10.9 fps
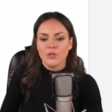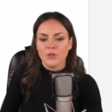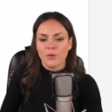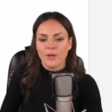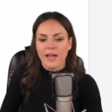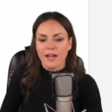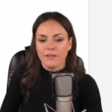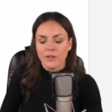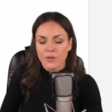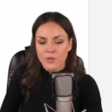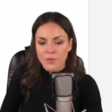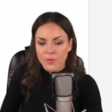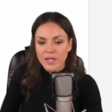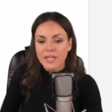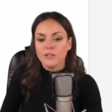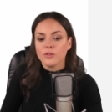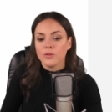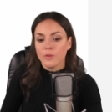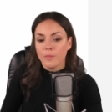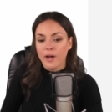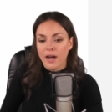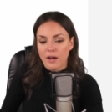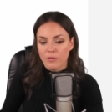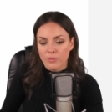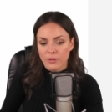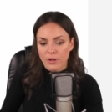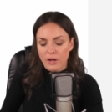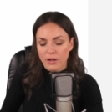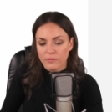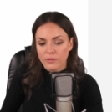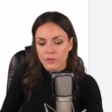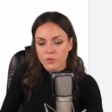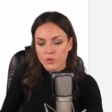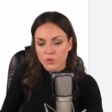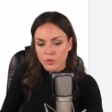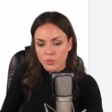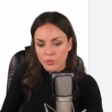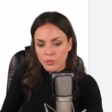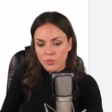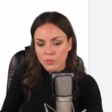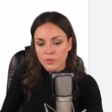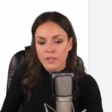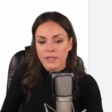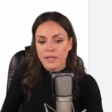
So you have three to the power of two,